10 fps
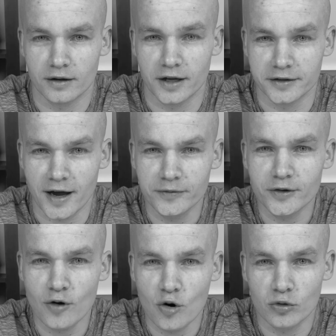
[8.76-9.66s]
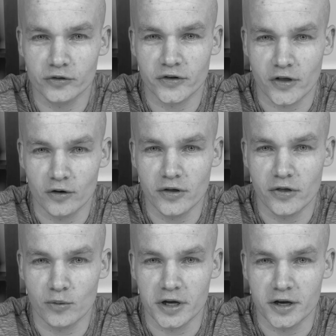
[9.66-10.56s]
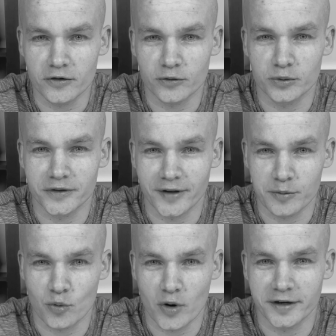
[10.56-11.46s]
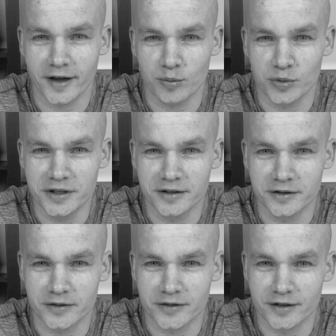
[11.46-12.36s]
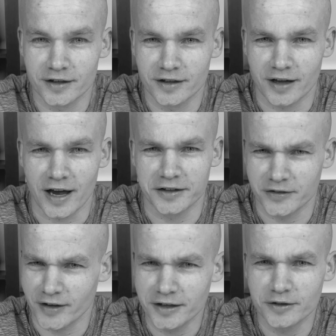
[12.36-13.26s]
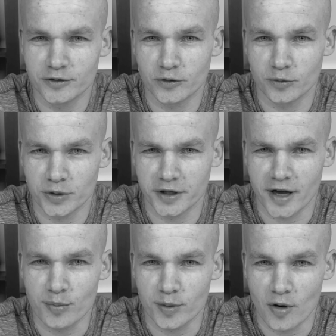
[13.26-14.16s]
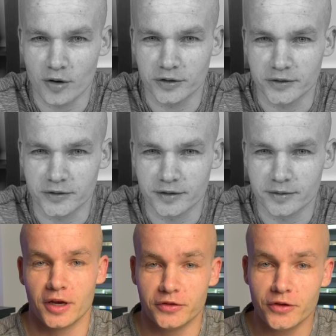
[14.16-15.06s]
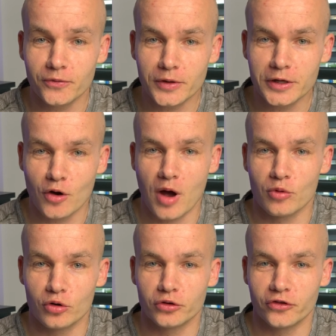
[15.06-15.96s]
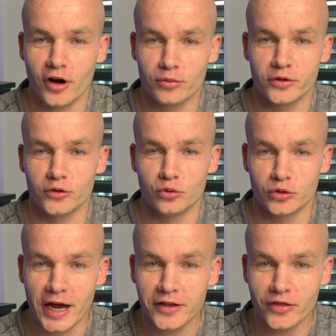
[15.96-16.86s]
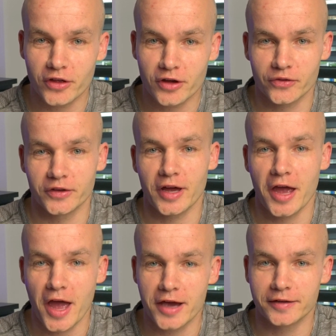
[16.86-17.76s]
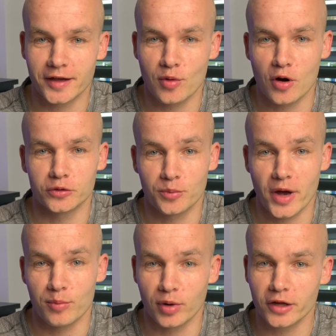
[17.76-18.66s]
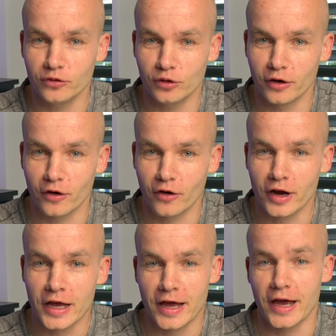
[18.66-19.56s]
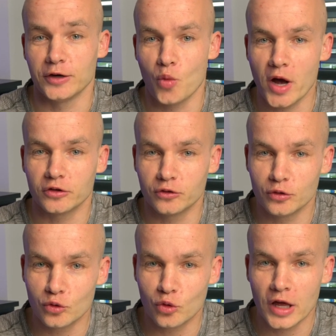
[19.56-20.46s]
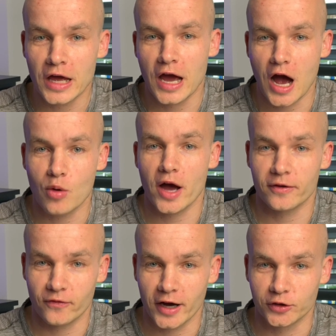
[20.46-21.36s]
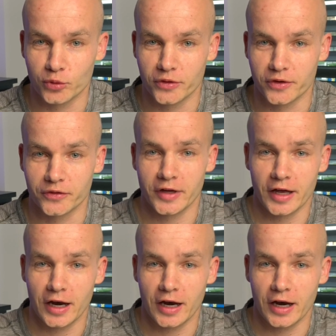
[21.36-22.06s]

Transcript: And after almost thirty-three years with type one diabetes, I decided to speak up about it. In this video, I'm going to share with you nine things that I hate about my blood sugar and one tool how I fight with it.